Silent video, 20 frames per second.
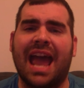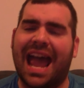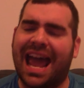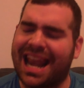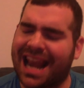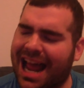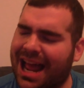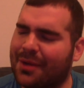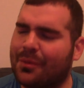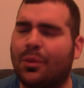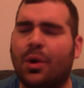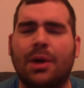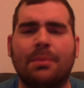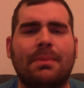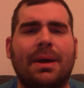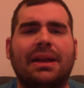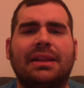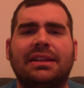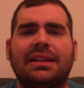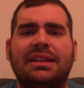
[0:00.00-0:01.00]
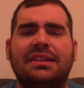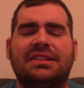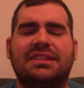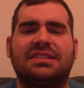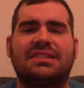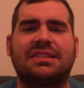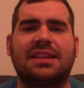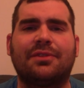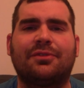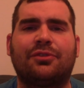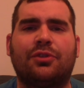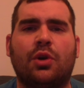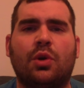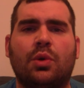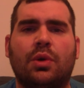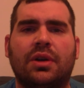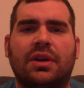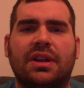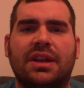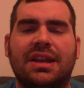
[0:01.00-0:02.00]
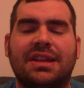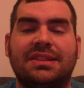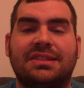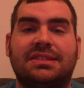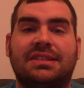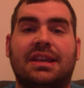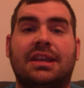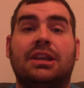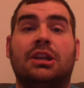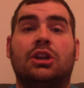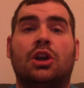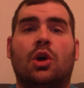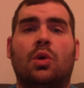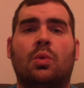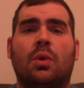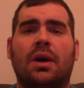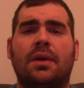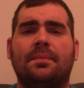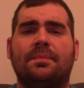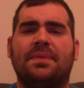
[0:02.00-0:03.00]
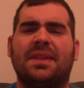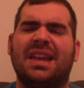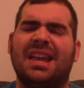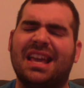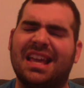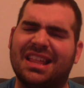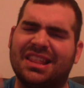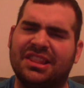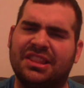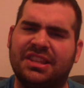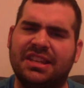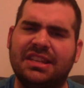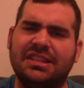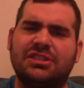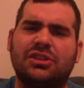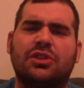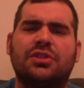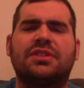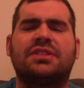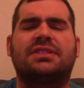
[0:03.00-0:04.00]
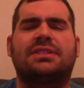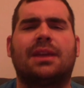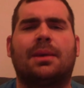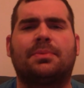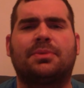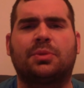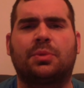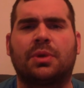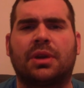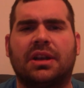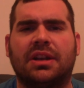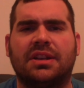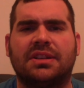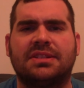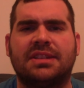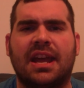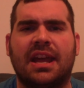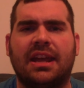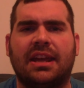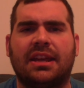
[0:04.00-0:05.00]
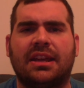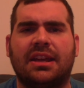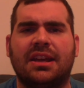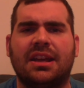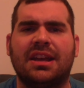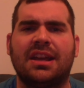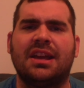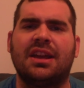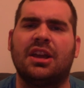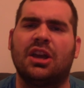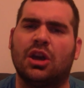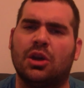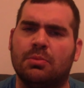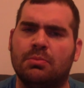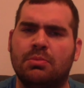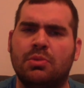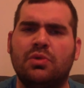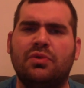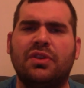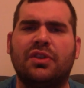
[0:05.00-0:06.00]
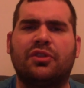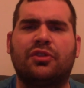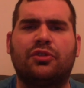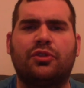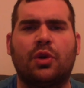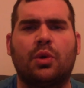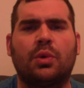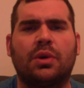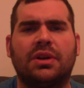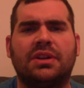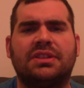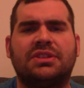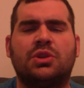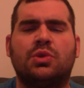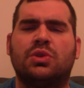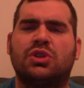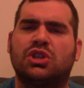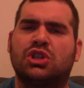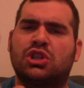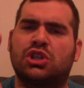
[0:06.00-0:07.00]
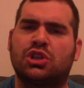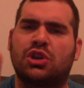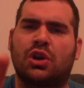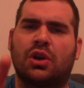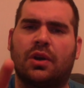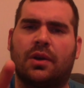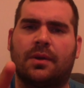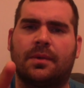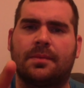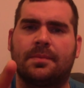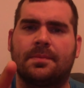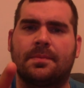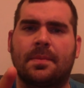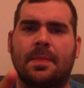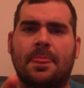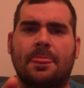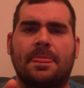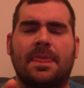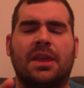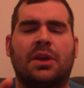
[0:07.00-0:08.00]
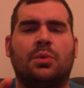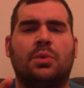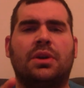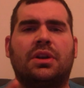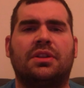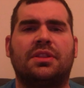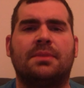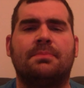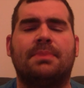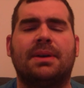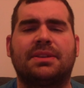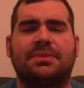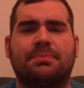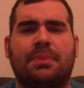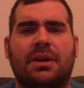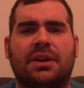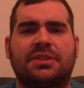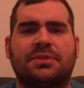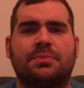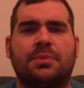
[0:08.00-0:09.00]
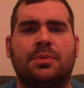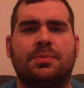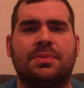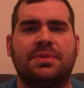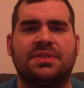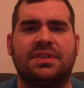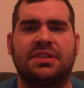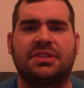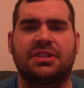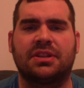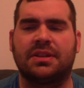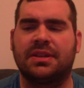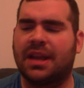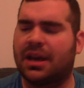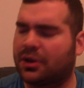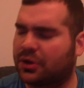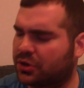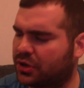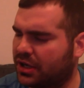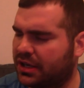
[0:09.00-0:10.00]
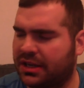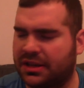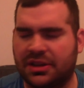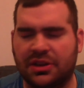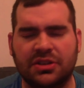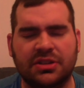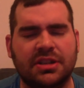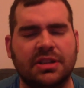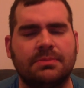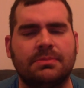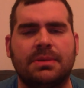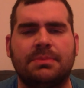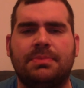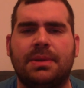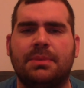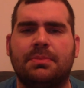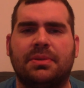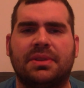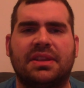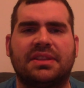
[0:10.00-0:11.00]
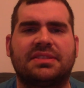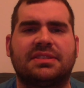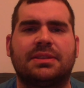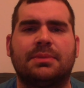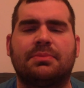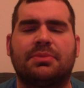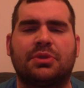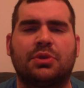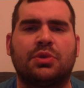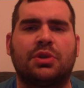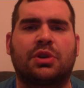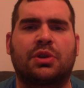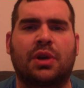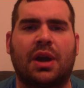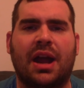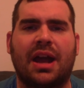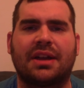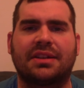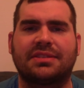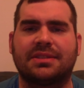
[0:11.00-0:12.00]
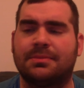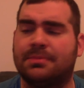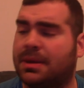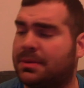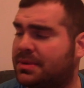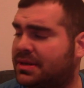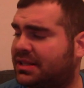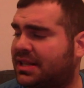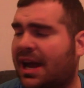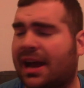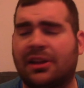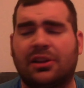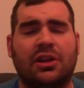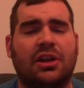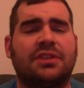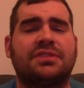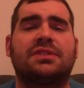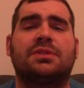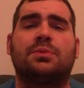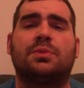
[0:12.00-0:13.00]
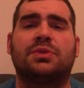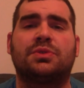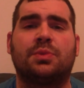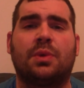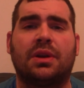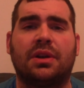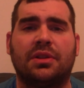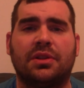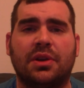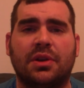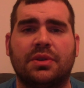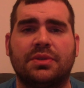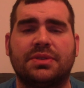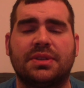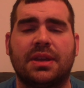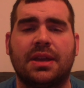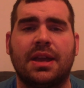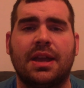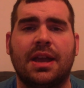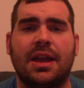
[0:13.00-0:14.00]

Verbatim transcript: And I want my league to step forward and say, you know what? These are the steps we're going to take moving forward to ensure that we are in the best possible position. Now, granted, there's going to be people that slip through the cracks, and maybe Ty Lawson was one of those.